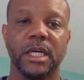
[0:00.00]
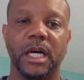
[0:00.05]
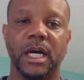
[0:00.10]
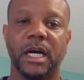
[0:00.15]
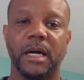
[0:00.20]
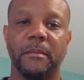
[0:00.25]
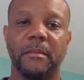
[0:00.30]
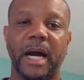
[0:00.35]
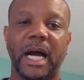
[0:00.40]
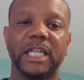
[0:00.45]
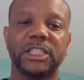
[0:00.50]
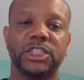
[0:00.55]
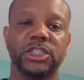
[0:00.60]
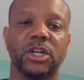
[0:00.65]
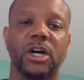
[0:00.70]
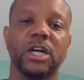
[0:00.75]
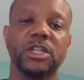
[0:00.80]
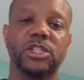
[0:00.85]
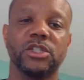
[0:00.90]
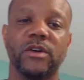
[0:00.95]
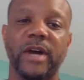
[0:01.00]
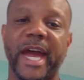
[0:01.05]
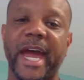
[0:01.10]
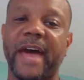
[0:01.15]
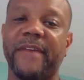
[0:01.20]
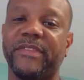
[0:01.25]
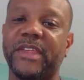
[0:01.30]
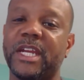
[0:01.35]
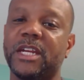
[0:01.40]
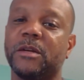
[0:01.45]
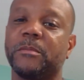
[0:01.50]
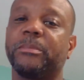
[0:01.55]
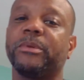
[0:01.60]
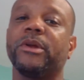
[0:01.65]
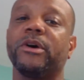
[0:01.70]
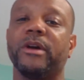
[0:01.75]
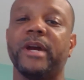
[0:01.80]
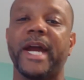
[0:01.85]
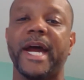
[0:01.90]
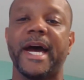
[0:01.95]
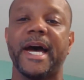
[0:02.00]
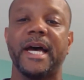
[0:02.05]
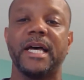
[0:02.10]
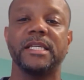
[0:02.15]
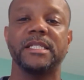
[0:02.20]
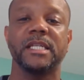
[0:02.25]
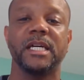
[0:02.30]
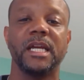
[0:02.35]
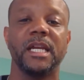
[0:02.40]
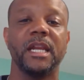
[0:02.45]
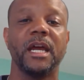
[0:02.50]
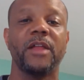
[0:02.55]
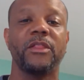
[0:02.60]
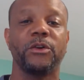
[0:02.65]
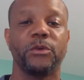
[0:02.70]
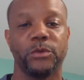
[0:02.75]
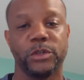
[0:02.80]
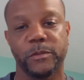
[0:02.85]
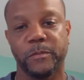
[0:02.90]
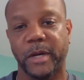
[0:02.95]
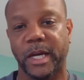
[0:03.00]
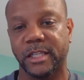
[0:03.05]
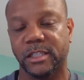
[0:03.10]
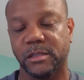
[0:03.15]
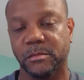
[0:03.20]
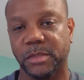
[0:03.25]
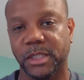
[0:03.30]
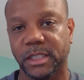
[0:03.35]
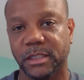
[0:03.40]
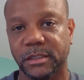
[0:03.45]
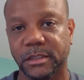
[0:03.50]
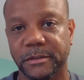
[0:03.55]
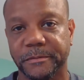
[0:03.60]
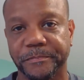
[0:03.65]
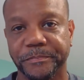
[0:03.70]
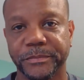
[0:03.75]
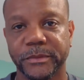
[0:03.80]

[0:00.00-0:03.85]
I should also add that an employer has another responsibility.